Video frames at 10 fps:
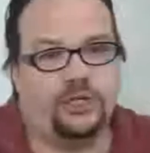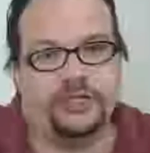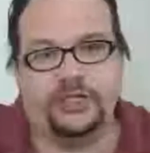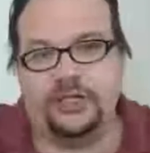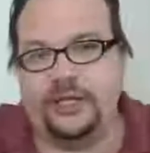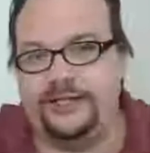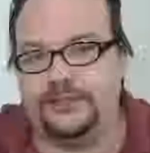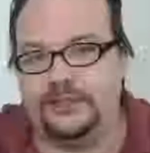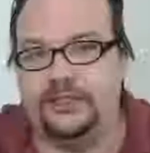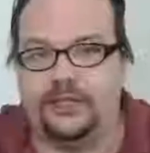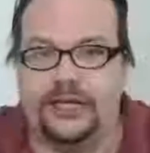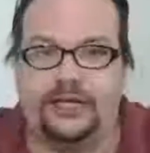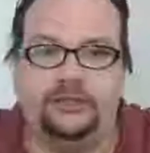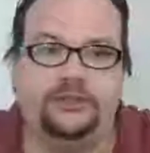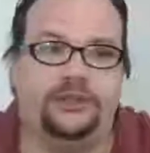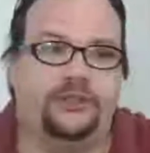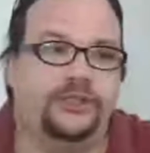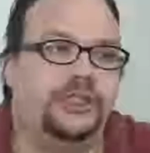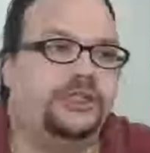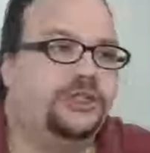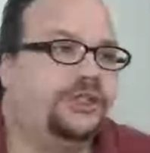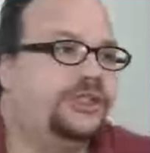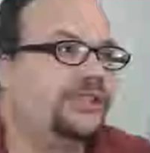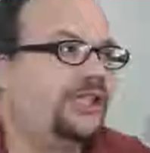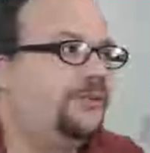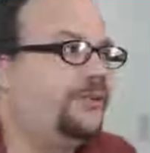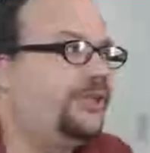the 2018 calendar. It's just that